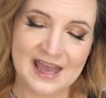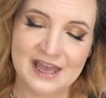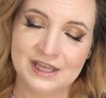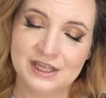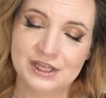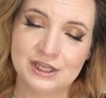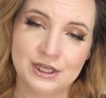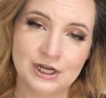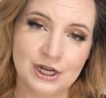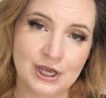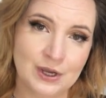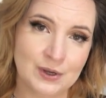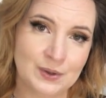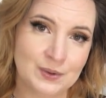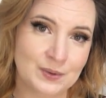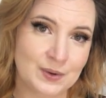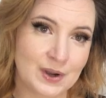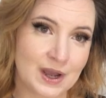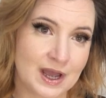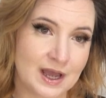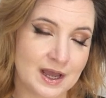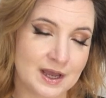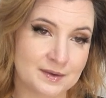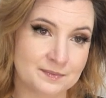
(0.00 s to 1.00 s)
You
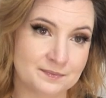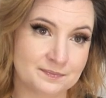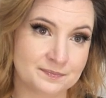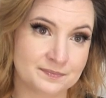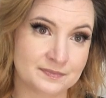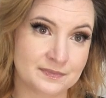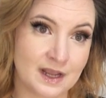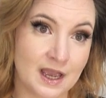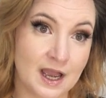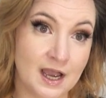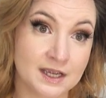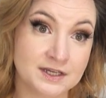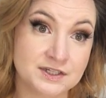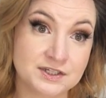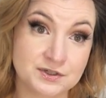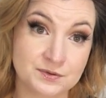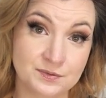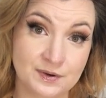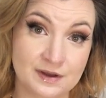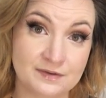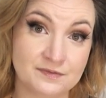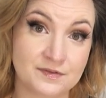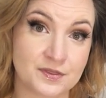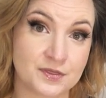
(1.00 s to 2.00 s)
know, um, I
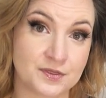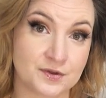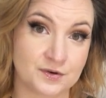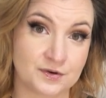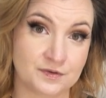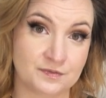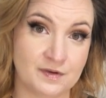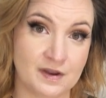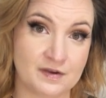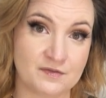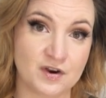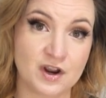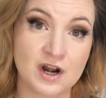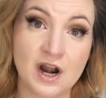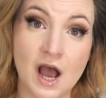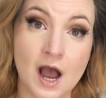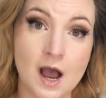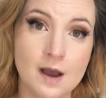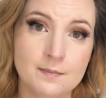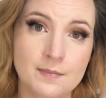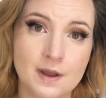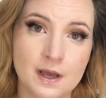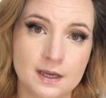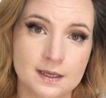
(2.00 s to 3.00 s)
do have a third favorite.
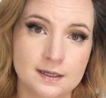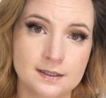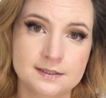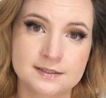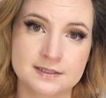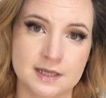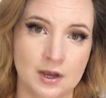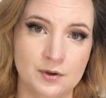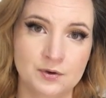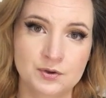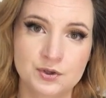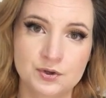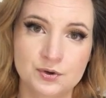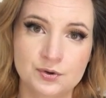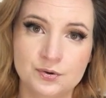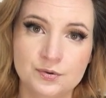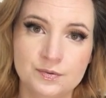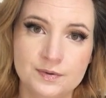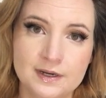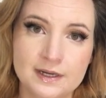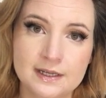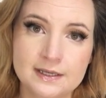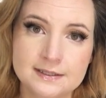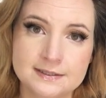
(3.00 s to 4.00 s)
I'm not going to tell you
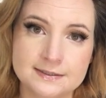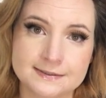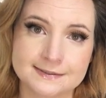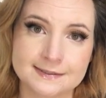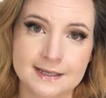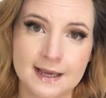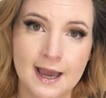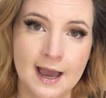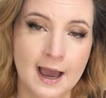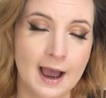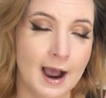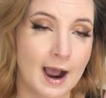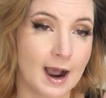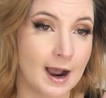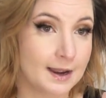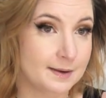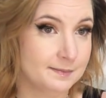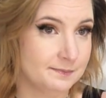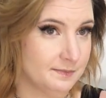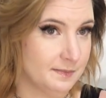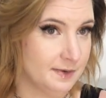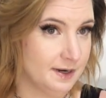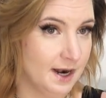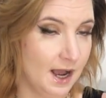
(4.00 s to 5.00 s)
who it is.
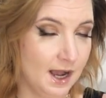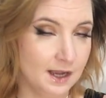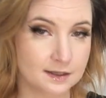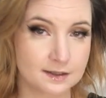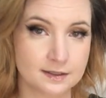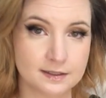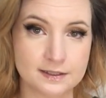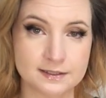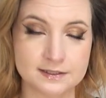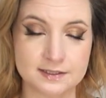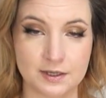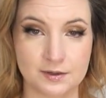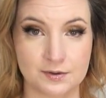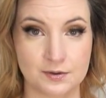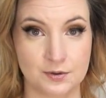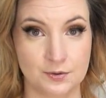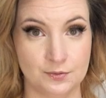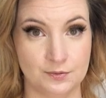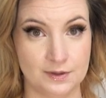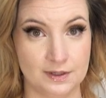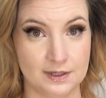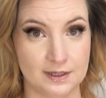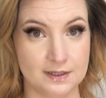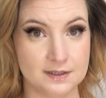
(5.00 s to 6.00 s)
I'm not going to tell you
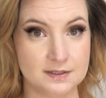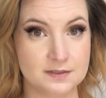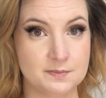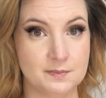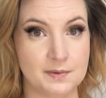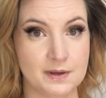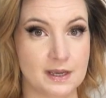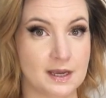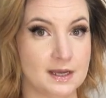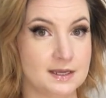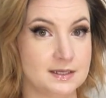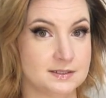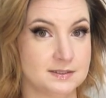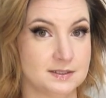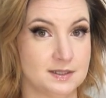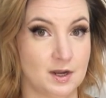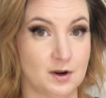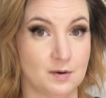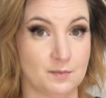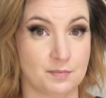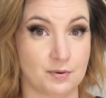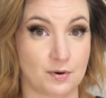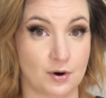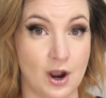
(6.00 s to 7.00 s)
who it is because
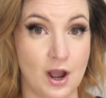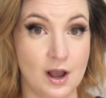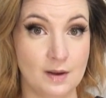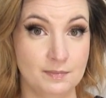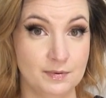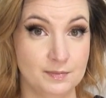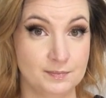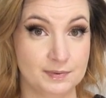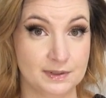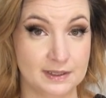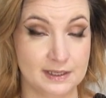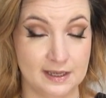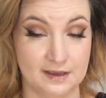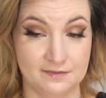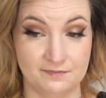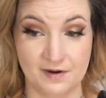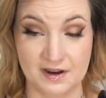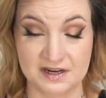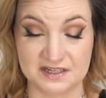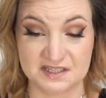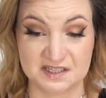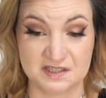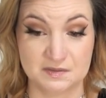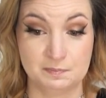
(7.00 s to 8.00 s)
they're probably, if
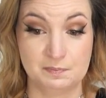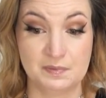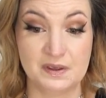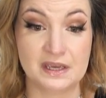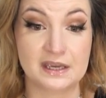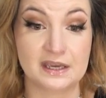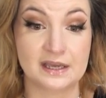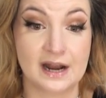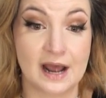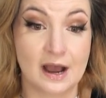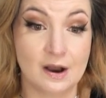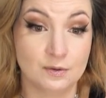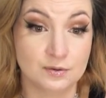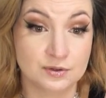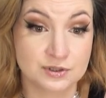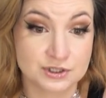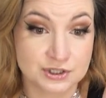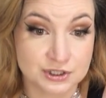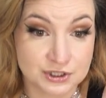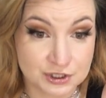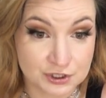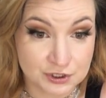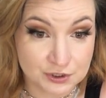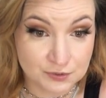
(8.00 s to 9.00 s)
I speak it out
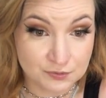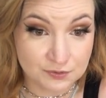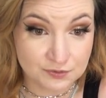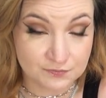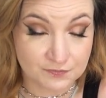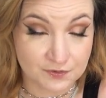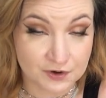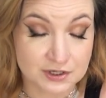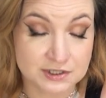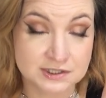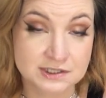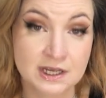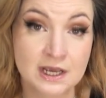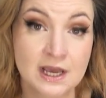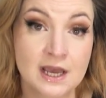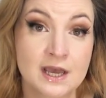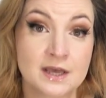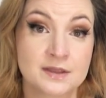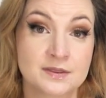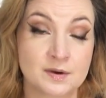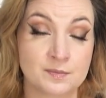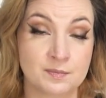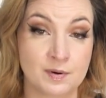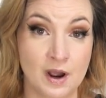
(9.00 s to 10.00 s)
into the universe,
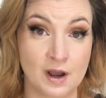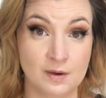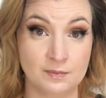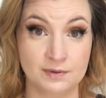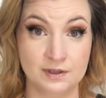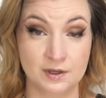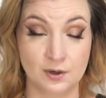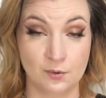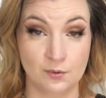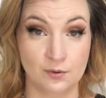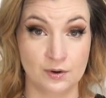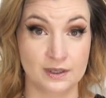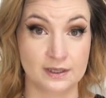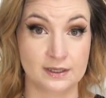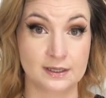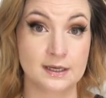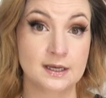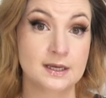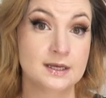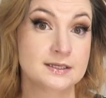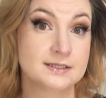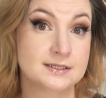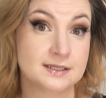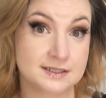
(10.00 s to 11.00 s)
they're probably going
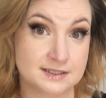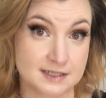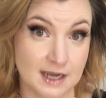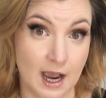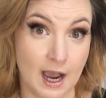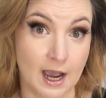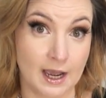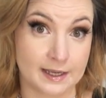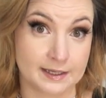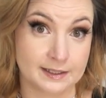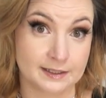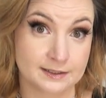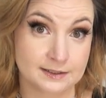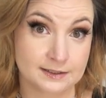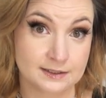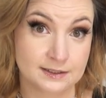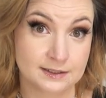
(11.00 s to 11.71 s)
to die.